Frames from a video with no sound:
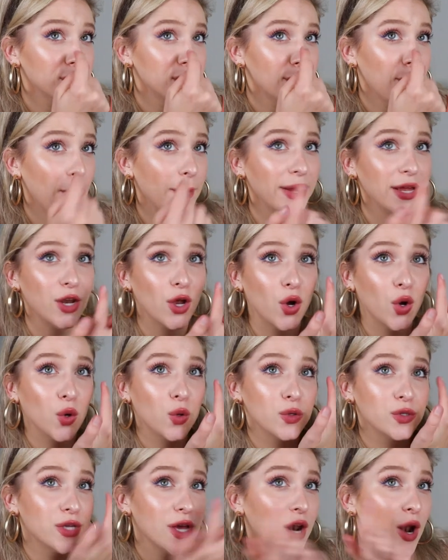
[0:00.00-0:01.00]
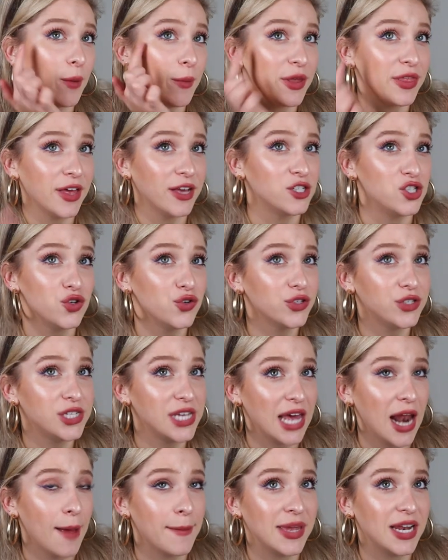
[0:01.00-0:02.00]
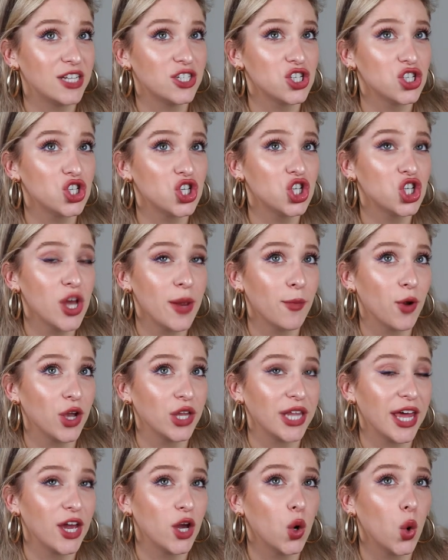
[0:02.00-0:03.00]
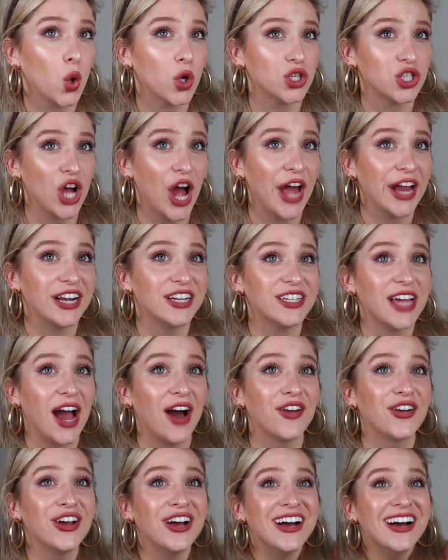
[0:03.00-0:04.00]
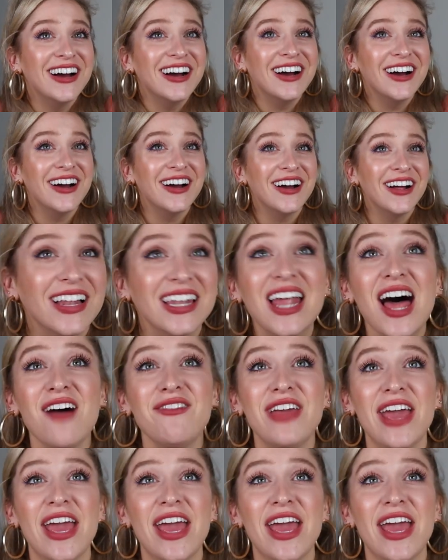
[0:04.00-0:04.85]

tip on my nose and on my things. You can see it. I mean, it's shimmering like Gorgina Town. Love